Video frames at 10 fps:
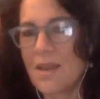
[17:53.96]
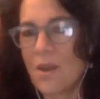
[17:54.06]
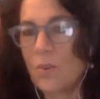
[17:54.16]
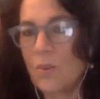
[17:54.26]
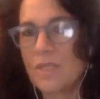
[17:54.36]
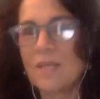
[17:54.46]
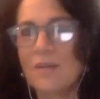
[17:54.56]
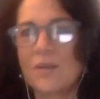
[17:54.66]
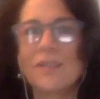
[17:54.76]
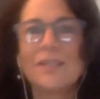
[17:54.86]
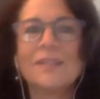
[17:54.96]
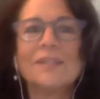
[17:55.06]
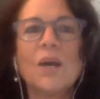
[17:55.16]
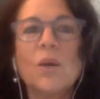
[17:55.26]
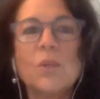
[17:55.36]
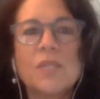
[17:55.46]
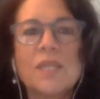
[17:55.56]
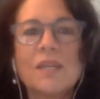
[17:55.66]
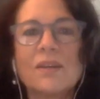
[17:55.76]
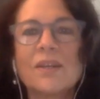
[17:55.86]
oh dear oh
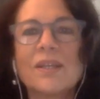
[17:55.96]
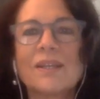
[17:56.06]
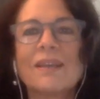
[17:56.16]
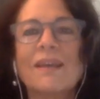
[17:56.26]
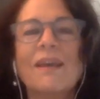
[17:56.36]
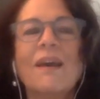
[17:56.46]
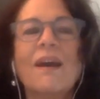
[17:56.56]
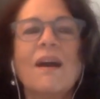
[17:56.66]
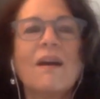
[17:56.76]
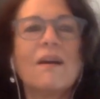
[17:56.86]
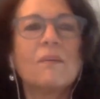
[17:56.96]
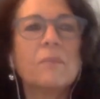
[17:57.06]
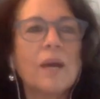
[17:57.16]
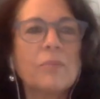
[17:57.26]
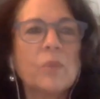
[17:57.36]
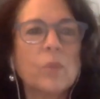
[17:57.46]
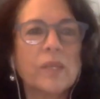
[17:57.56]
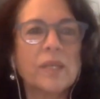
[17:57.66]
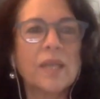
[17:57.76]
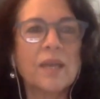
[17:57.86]
dear, mm. um, I'm the one
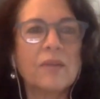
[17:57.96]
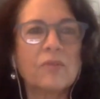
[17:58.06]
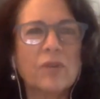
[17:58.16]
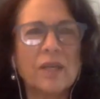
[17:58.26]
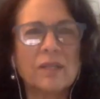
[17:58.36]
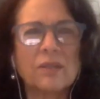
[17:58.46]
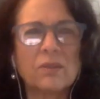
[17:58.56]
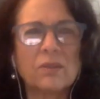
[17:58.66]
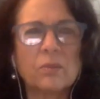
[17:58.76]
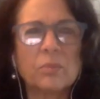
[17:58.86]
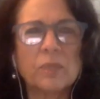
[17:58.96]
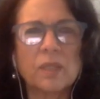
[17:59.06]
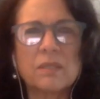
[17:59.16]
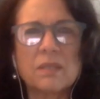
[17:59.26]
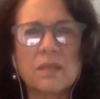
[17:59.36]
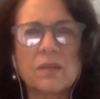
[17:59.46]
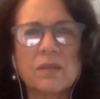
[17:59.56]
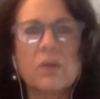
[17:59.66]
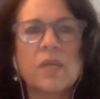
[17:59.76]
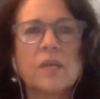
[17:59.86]
that can't find her place here.
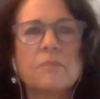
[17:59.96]
Okay,